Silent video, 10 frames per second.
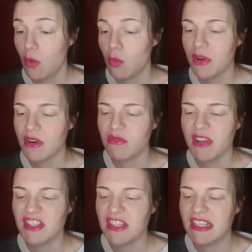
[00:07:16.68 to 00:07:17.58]
"What a
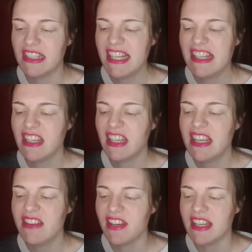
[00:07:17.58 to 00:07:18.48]
wretched little
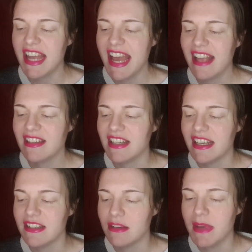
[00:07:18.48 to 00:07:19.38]
insignificant
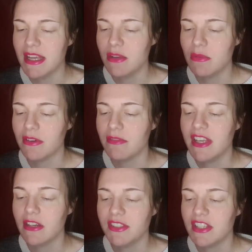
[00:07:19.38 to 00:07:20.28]
asinine young man you are,
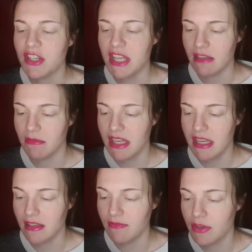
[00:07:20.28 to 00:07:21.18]
Vicomte de Chaney,"
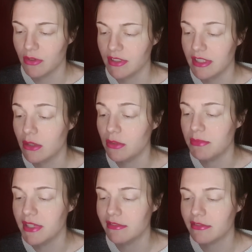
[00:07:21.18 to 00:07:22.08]
he furiously told
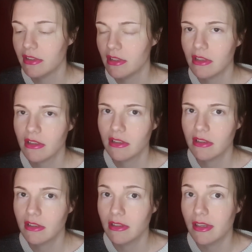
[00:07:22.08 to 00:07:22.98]
himself.
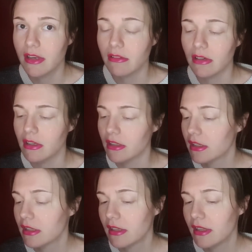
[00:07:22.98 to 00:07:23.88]
Not wrong.
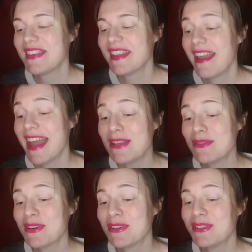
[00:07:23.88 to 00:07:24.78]
As
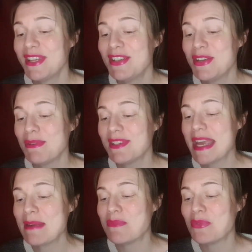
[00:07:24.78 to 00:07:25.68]
for Christine, she was
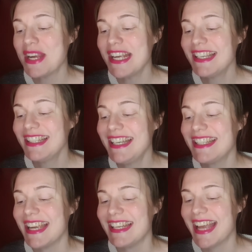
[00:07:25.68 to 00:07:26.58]
a brazenly
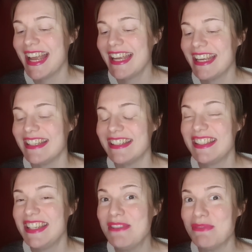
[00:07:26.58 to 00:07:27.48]
satanic,
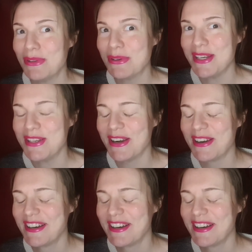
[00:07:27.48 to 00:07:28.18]
deceitful creature.